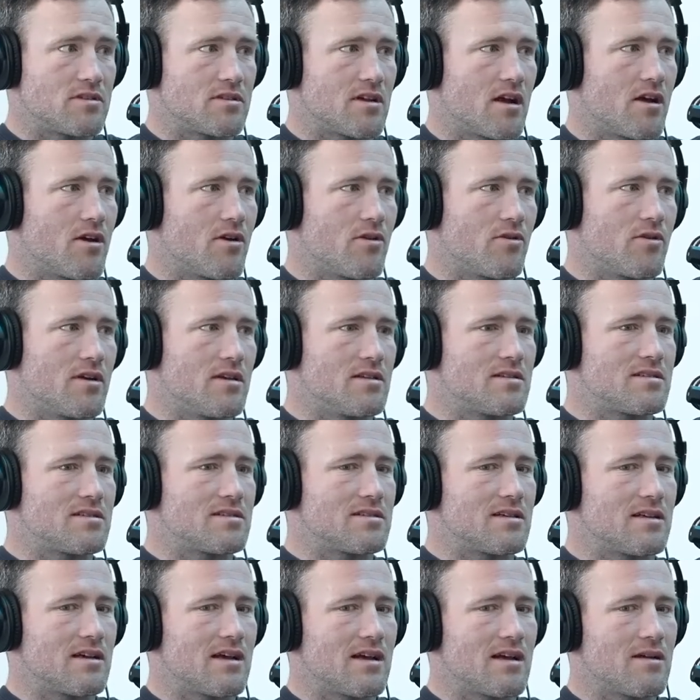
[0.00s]
So
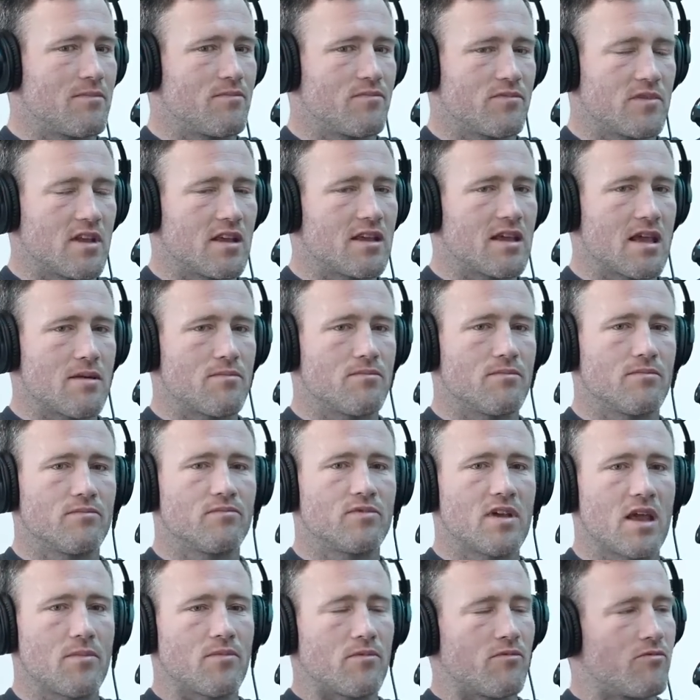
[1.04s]
it's you
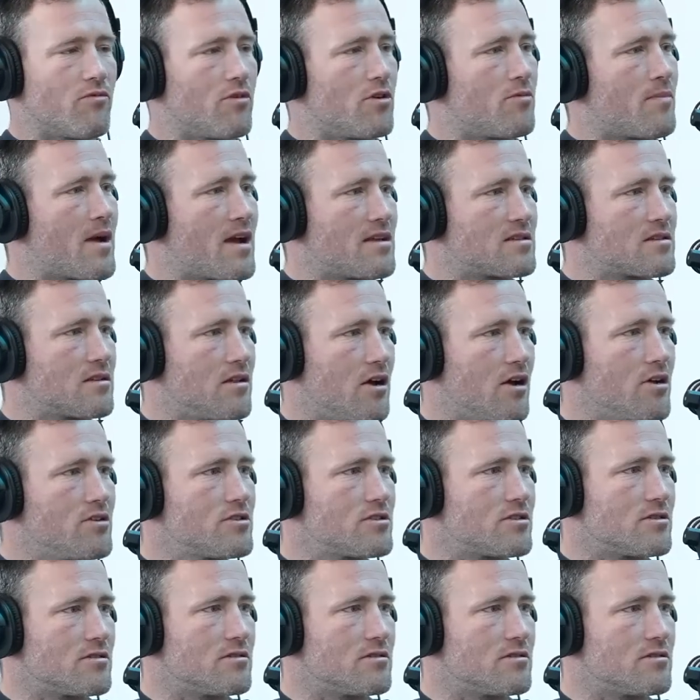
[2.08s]
keep your real mates close,